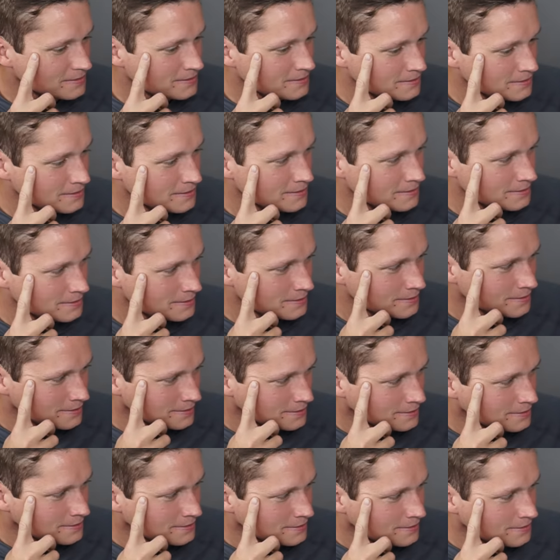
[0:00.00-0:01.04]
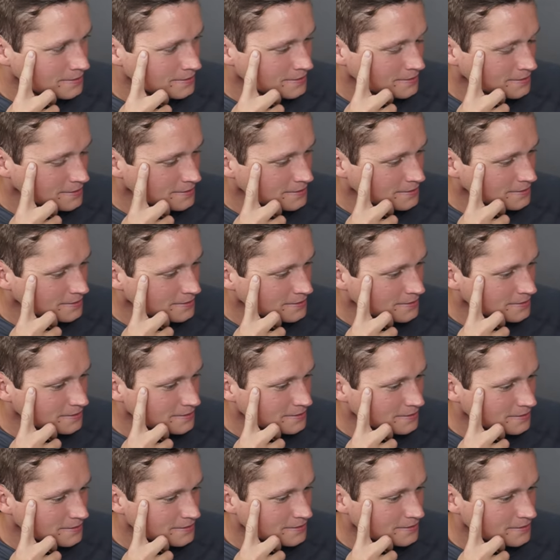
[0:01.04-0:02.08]

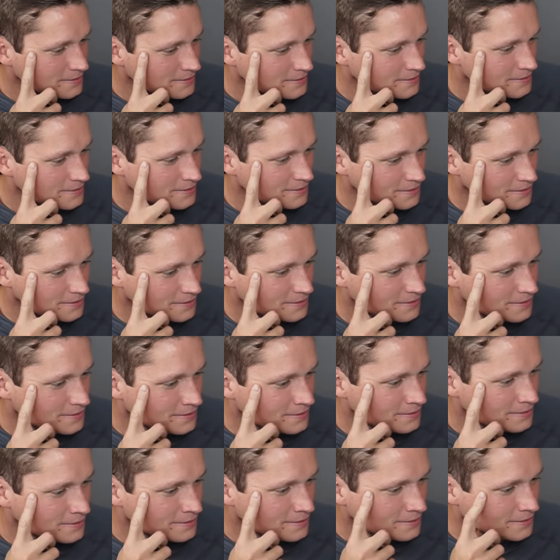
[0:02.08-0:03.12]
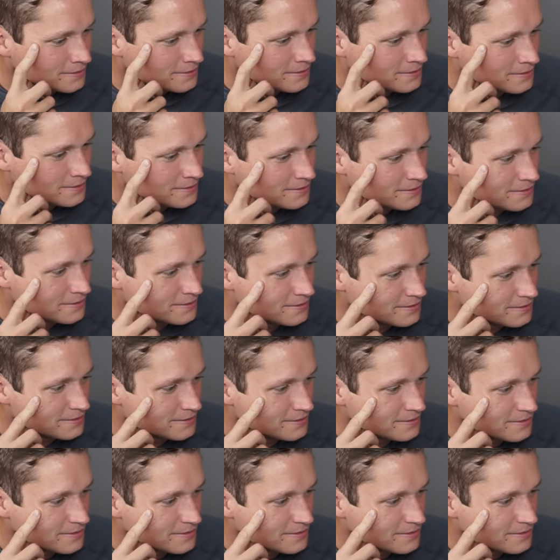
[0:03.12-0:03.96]
The person shown says nothing.